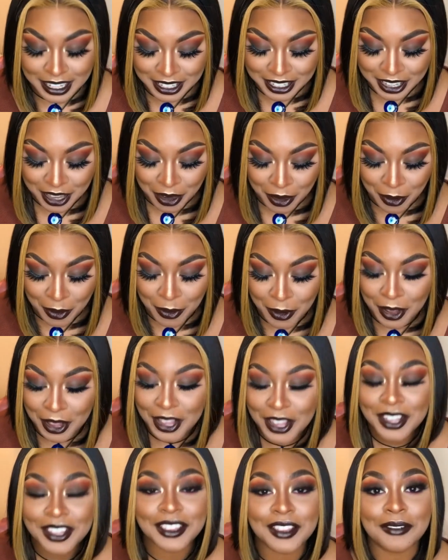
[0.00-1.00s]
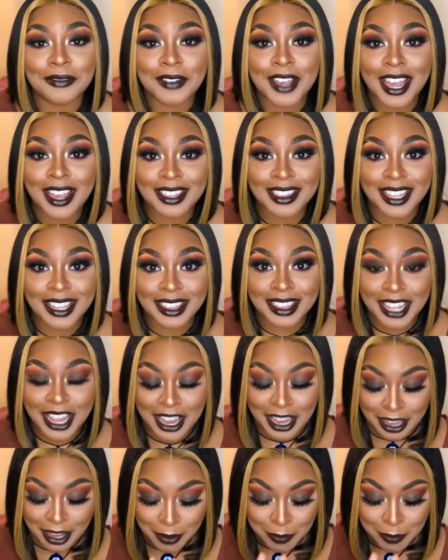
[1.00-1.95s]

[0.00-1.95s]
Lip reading: So the fact that they